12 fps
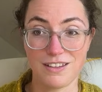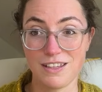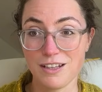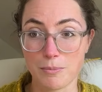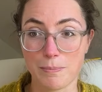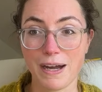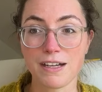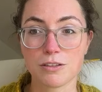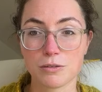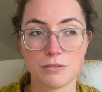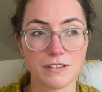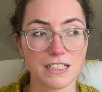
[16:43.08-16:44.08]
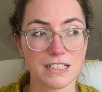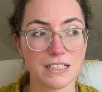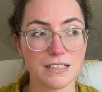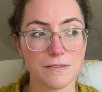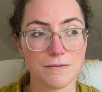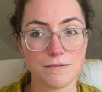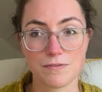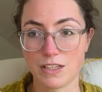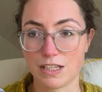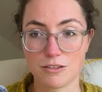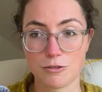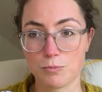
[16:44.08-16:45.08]
in the back already.
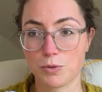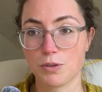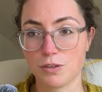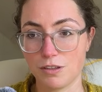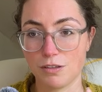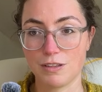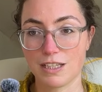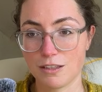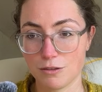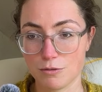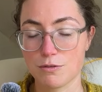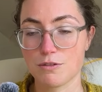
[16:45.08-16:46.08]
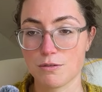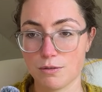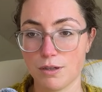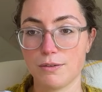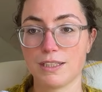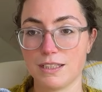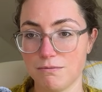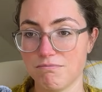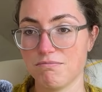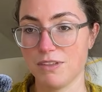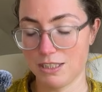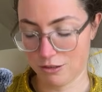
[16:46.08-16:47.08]
At some point, you get used to okay.
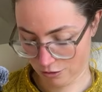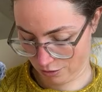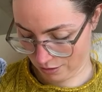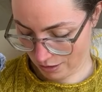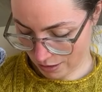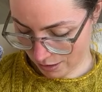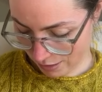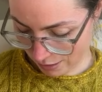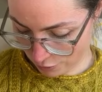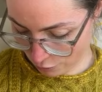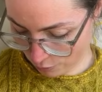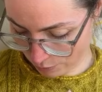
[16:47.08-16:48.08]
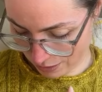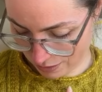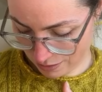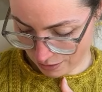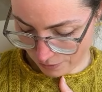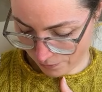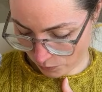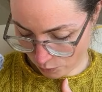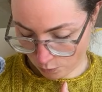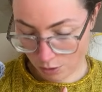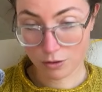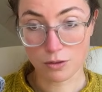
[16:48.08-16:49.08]
It's always
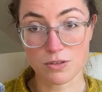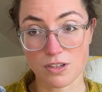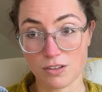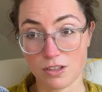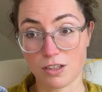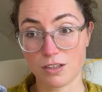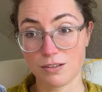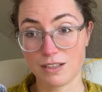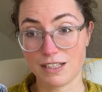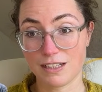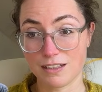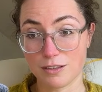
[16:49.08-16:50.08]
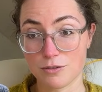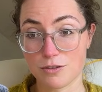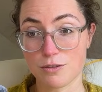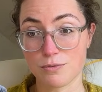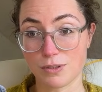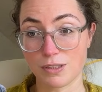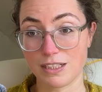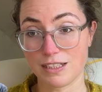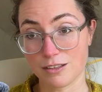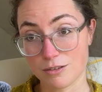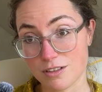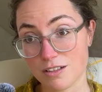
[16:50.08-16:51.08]
one goes under and then it goes over and
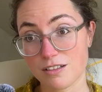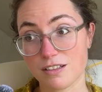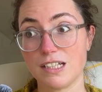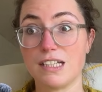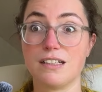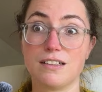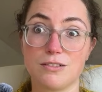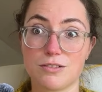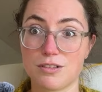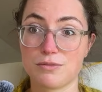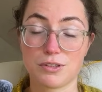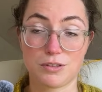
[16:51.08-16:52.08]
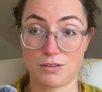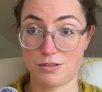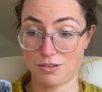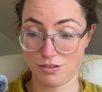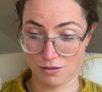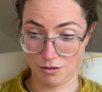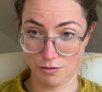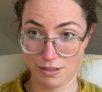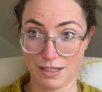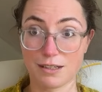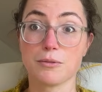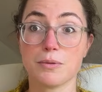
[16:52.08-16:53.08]
then it goes under and then it goes over. So you just look
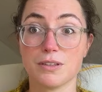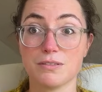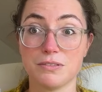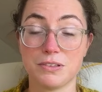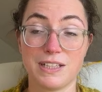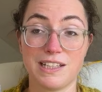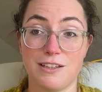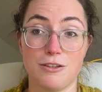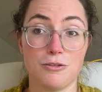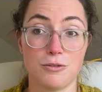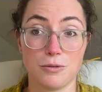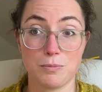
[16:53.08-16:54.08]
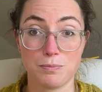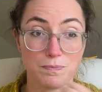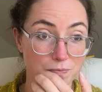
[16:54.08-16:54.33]
at what your